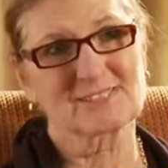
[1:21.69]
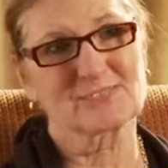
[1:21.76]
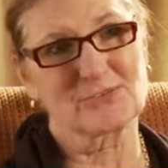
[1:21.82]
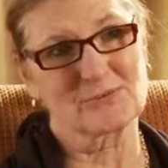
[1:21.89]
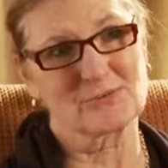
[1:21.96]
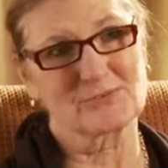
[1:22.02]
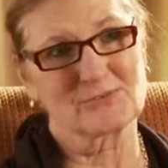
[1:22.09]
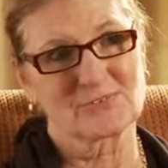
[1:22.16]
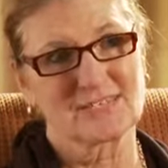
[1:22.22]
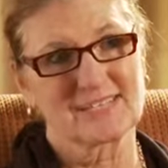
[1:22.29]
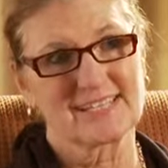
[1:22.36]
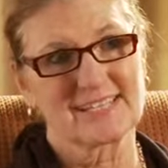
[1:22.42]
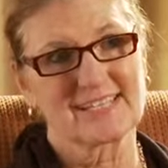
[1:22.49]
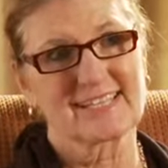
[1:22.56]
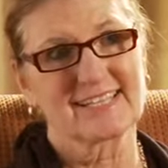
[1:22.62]
So
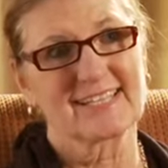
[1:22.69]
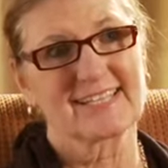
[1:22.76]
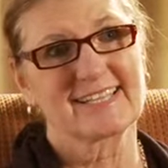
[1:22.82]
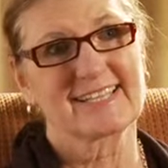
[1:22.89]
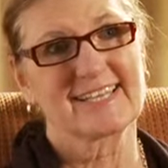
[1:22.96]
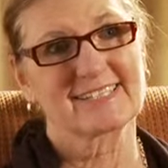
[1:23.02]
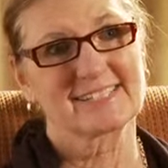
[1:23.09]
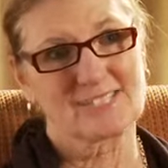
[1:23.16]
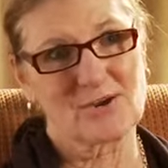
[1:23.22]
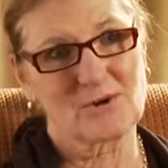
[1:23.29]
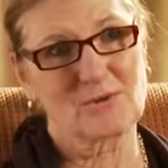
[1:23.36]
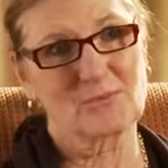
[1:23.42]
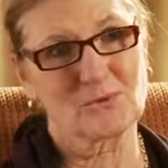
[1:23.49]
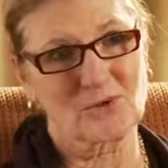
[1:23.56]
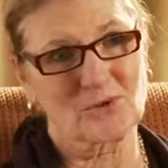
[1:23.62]
that's
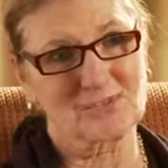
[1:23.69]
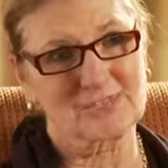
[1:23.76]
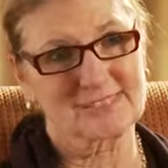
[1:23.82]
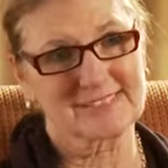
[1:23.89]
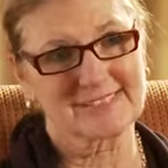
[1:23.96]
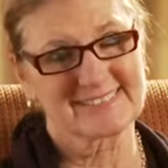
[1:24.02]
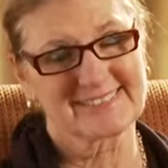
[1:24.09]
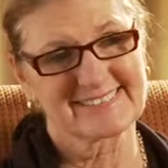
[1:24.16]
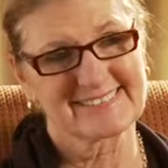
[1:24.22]
how it worked.